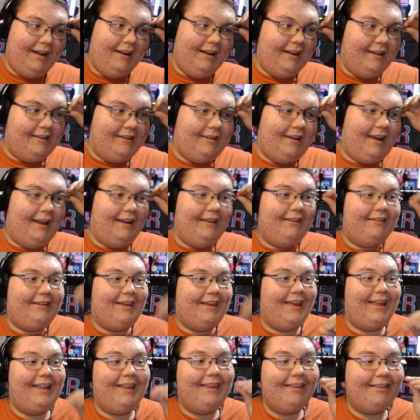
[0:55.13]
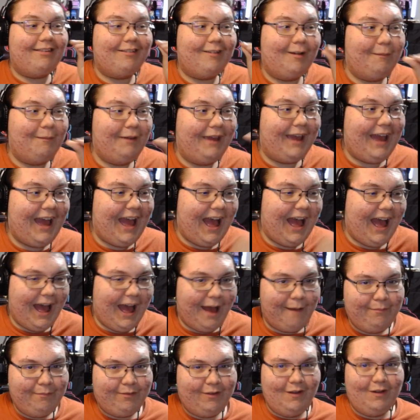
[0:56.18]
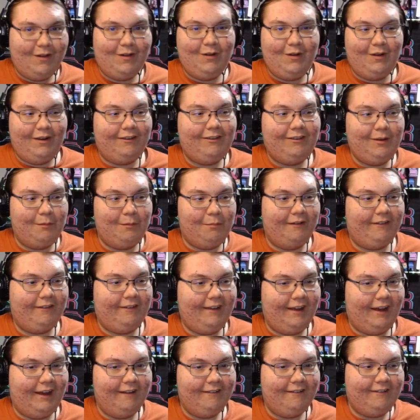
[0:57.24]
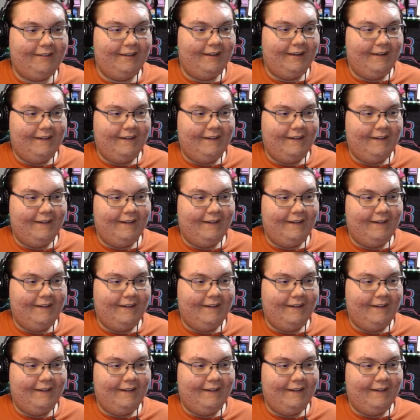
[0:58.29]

Let's go. This, this is going to be absolutely super sus.